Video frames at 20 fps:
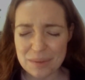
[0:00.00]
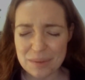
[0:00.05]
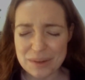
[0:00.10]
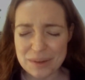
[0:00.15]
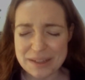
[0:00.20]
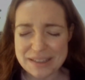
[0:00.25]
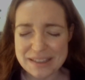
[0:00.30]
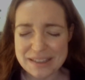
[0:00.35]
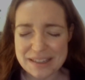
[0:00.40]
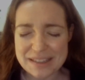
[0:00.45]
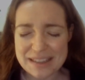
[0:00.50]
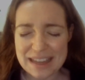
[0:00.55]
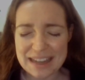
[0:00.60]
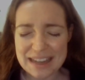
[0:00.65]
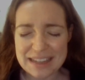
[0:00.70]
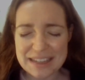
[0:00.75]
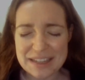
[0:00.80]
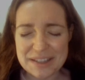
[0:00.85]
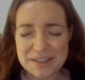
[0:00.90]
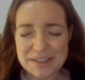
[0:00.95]
we just
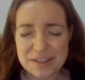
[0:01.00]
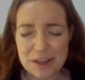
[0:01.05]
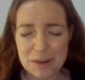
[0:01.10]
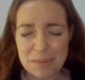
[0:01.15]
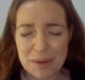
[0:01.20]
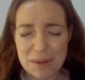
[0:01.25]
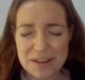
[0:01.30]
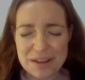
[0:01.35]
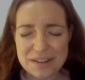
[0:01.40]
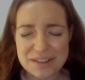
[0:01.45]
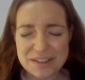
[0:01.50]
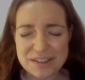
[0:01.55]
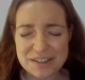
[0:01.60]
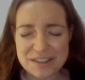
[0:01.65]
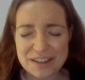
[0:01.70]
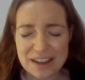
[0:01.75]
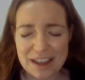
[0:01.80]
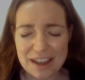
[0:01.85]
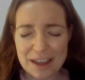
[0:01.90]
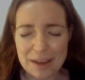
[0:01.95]
thank you so much
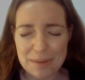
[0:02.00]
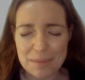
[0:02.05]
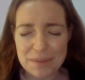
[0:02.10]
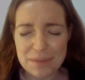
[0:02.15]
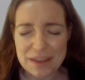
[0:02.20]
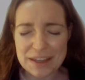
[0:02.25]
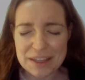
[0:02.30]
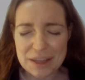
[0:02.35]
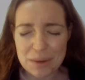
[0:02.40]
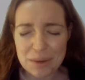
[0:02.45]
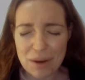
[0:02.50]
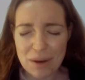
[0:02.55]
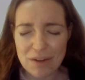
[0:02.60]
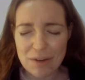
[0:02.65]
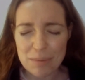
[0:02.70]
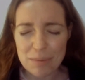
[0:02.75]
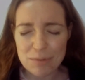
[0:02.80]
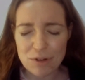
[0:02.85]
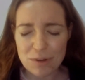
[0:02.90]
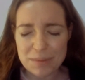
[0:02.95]
um, that you are
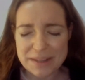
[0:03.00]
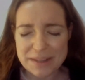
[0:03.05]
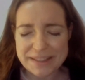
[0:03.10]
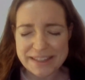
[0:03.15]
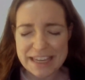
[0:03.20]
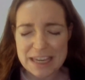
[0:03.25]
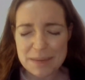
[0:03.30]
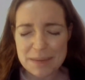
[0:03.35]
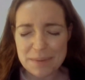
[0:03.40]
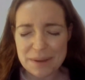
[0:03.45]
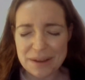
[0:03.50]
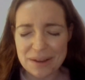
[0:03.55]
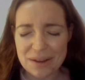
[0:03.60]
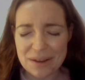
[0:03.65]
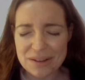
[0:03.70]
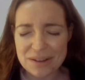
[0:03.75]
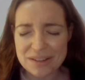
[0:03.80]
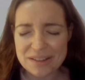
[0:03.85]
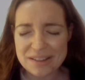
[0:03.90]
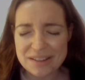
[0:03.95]
a promise keeping
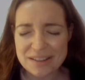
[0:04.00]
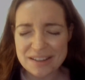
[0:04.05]
God.